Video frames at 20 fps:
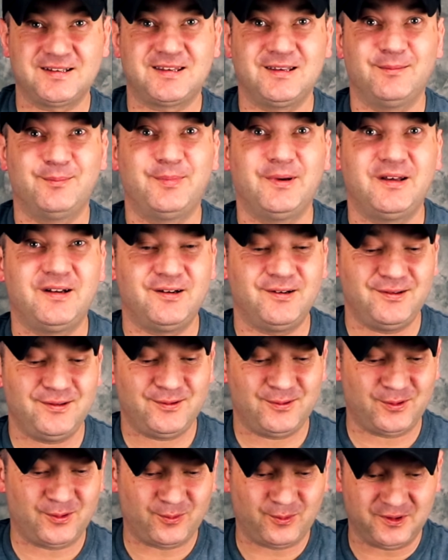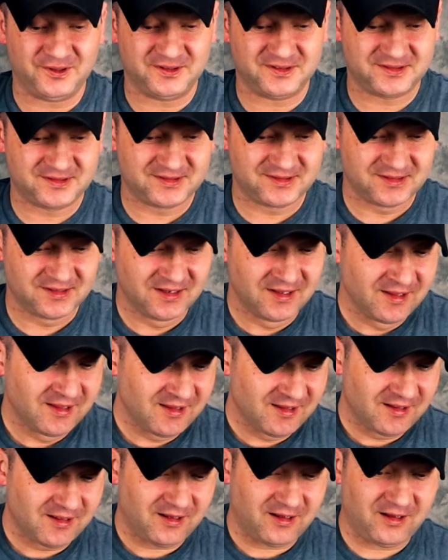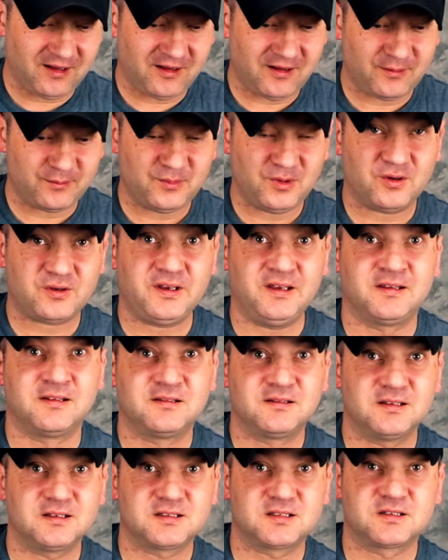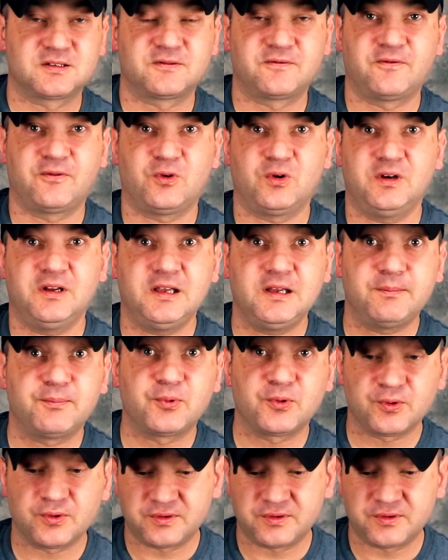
get better or worse. Okay, this is for April